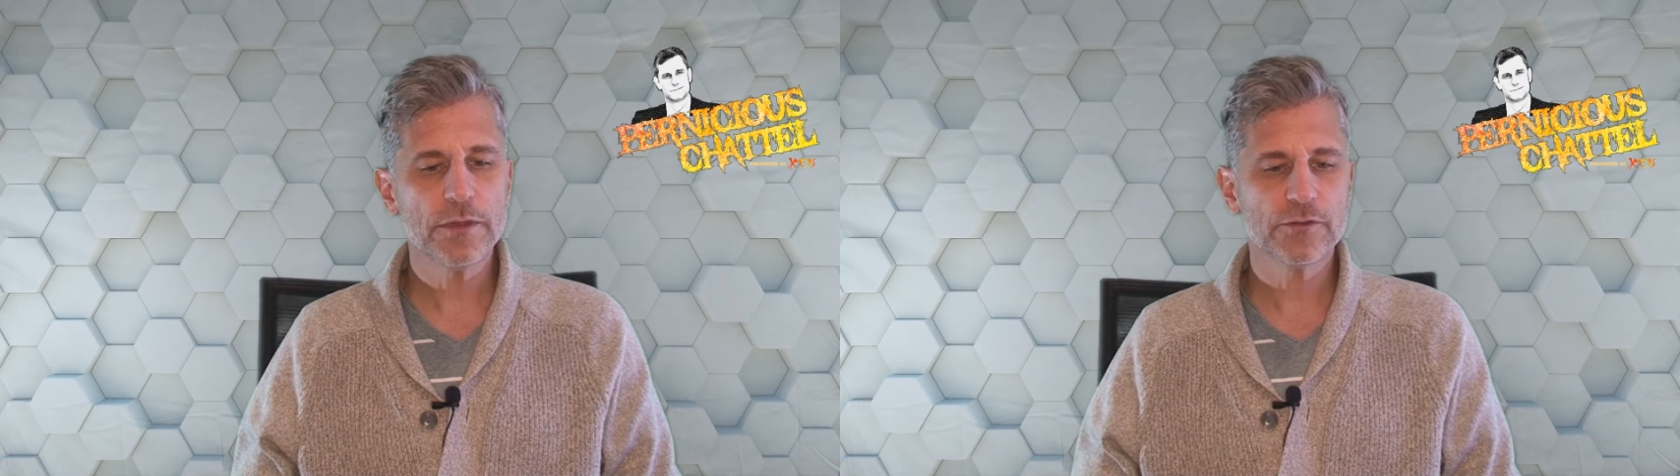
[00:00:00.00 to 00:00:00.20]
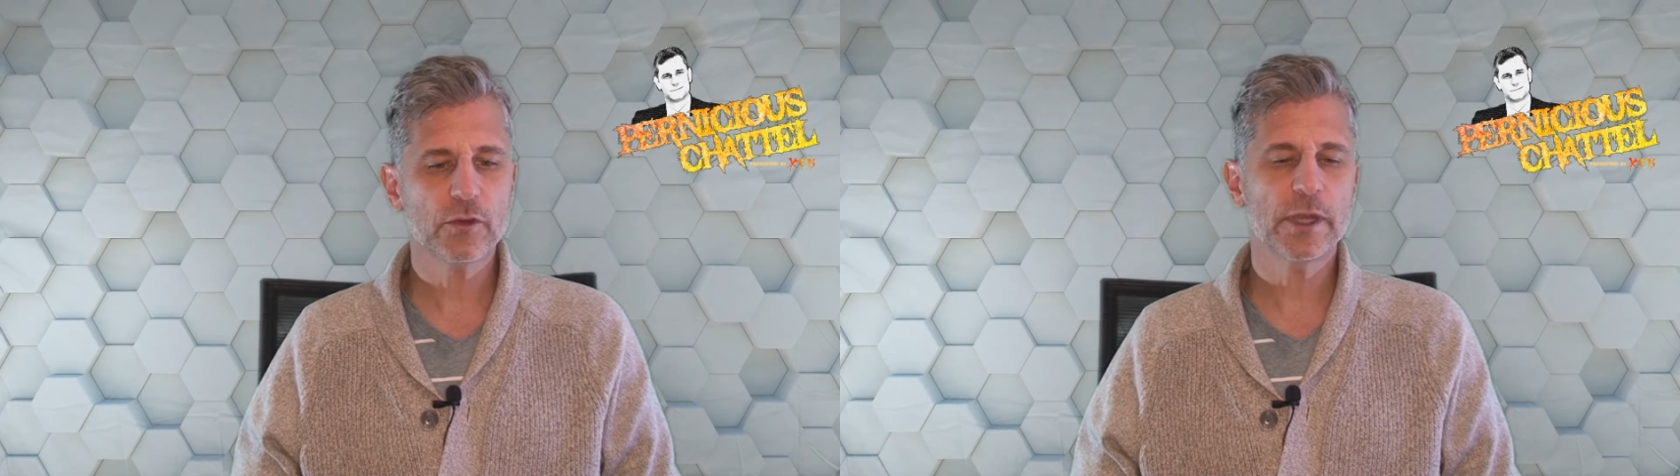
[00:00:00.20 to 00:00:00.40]

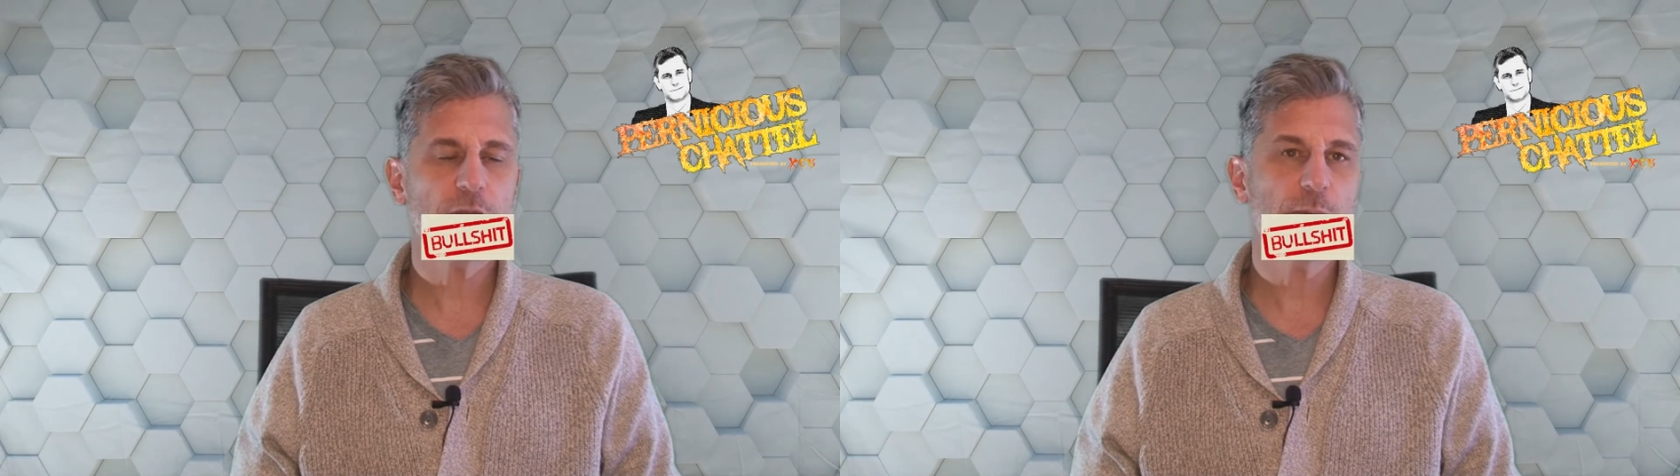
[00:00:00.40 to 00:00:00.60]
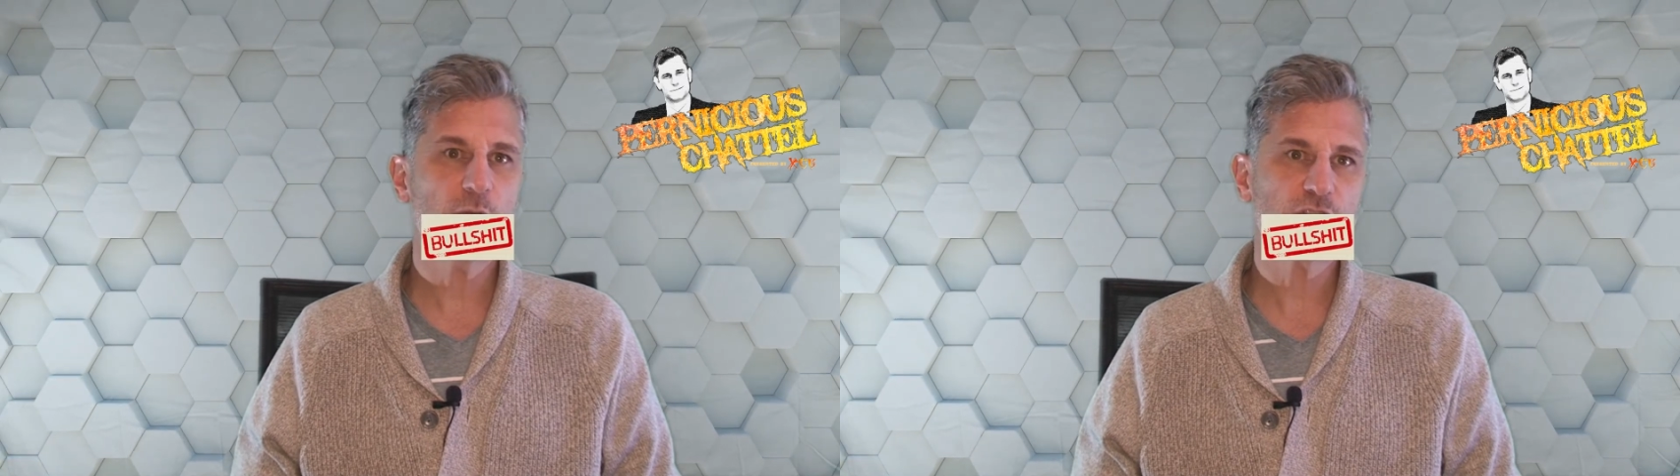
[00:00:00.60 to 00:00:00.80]
of so
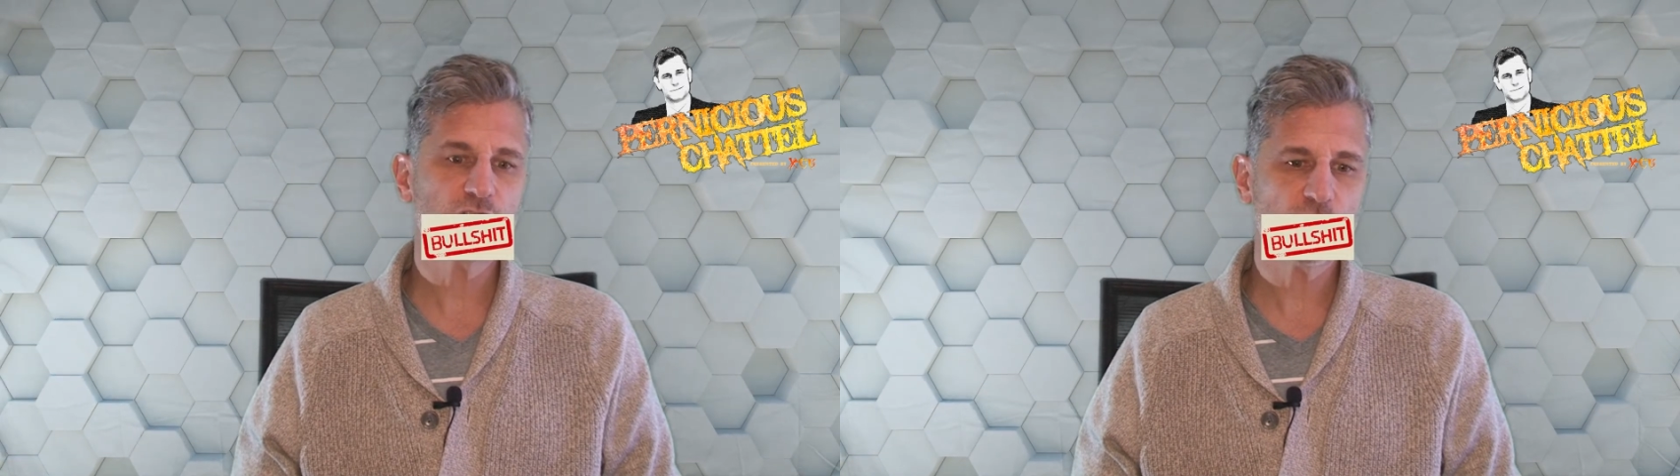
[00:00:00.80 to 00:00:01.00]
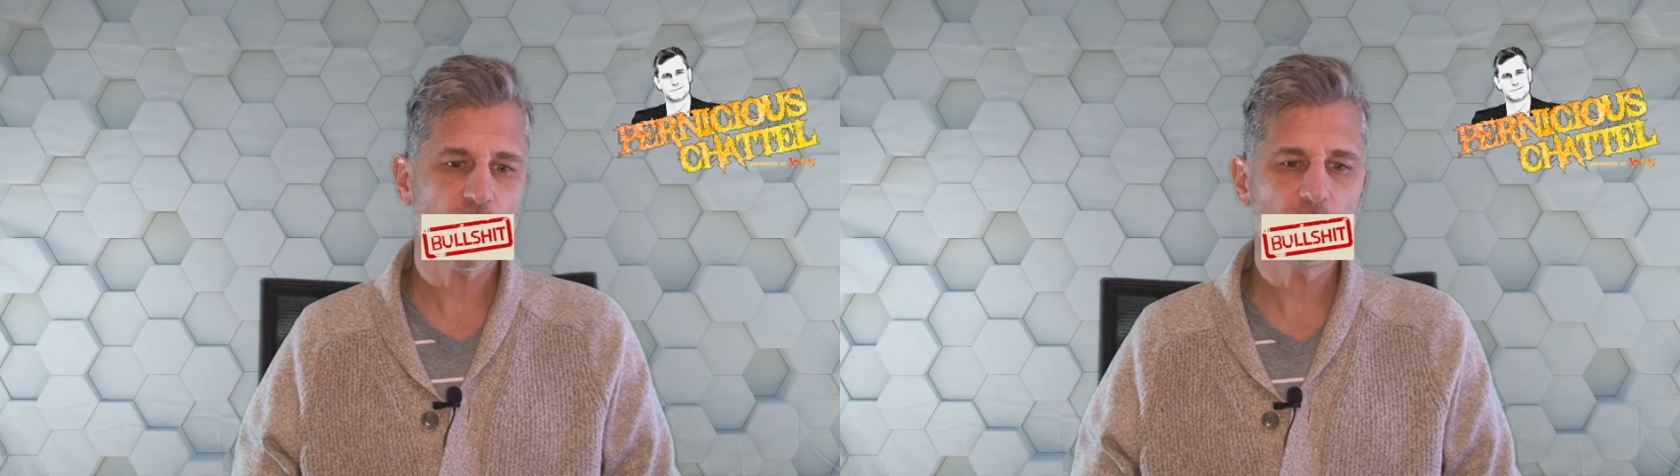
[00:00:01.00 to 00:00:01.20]
many
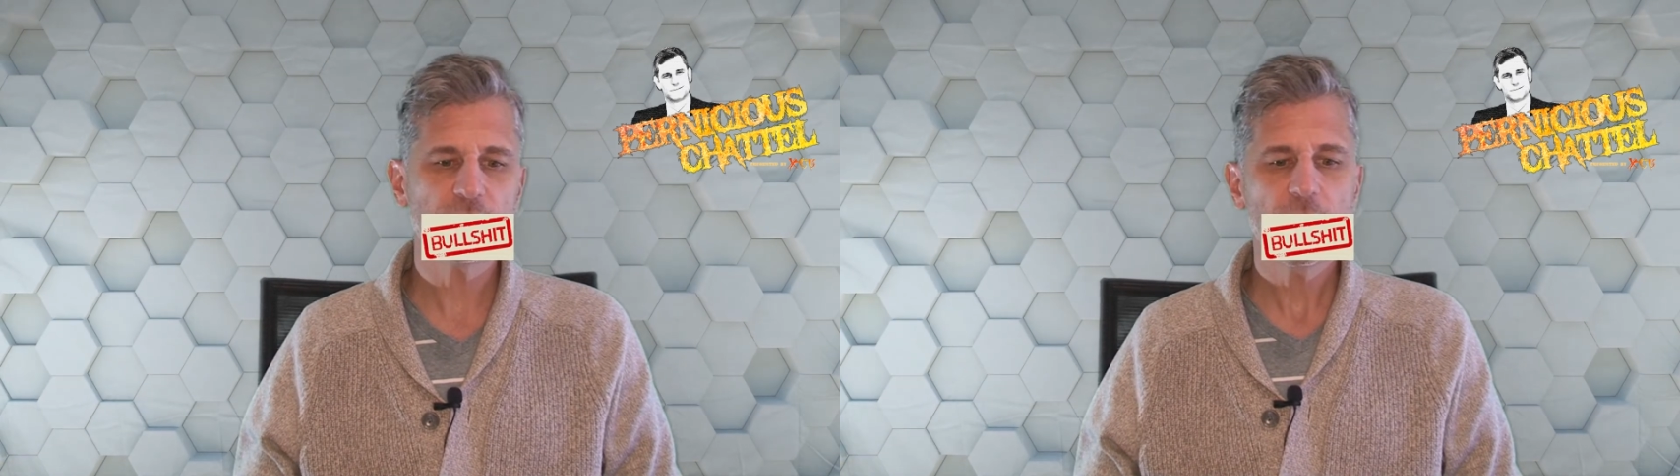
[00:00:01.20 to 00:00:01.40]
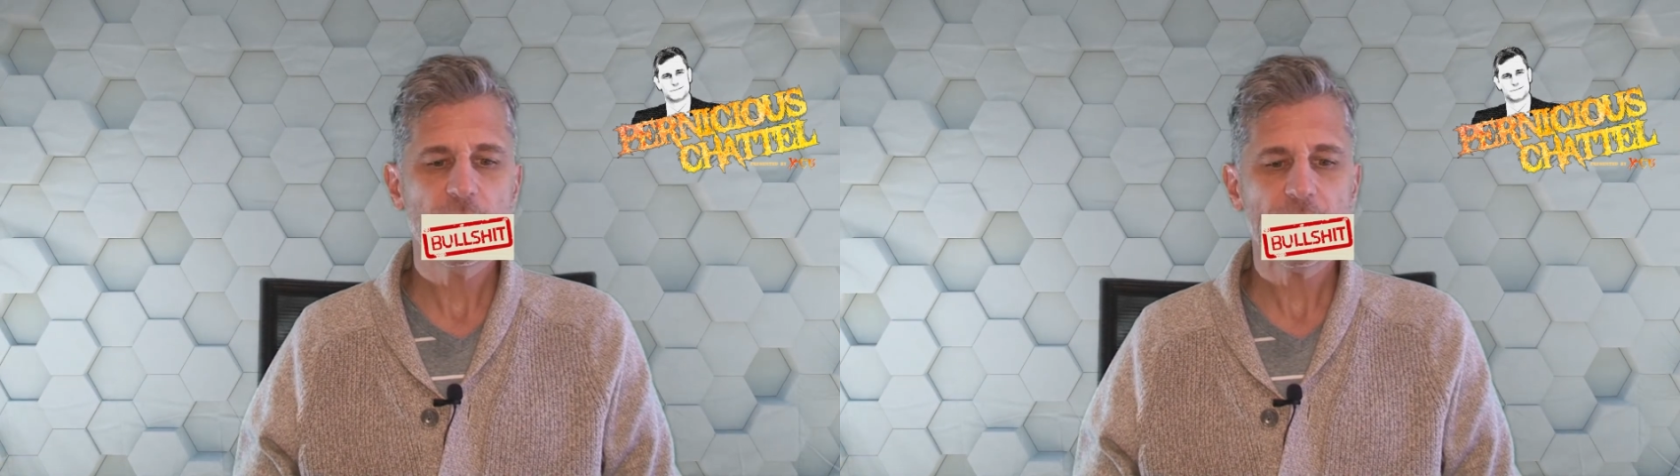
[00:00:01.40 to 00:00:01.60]
bullshit jobs